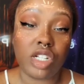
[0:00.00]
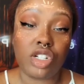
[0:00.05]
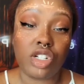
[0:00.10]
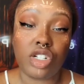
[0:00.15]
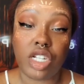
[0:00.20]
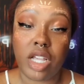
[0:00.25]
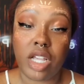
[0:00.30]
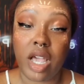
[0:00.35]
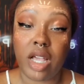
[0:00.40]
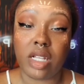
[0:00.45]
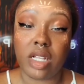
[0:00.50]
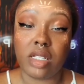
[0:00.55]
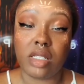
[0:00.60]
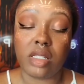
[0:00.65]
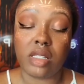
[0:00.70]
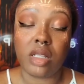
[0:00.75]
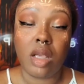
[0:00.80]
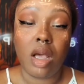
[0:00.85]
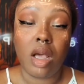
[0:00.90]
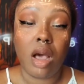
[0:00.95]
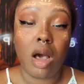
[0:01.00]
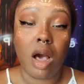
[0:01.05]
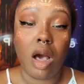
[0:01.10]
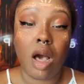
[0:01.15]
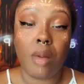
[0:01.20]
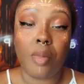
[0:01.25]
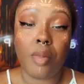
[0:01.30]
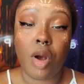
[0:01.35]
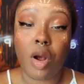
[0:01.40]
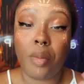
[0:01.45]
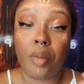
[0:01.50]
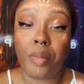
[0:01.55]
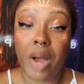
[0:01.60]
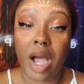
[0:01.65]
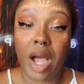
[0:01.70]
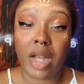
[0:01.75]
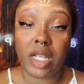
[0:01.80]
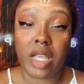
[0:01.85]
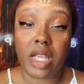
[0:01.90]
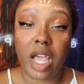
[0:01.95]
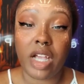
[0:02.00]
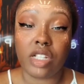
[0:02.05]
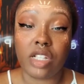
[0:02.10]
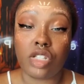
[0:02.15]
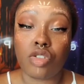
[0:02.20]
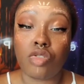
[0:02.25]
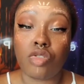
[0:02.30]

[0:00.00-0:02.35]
she has, her body has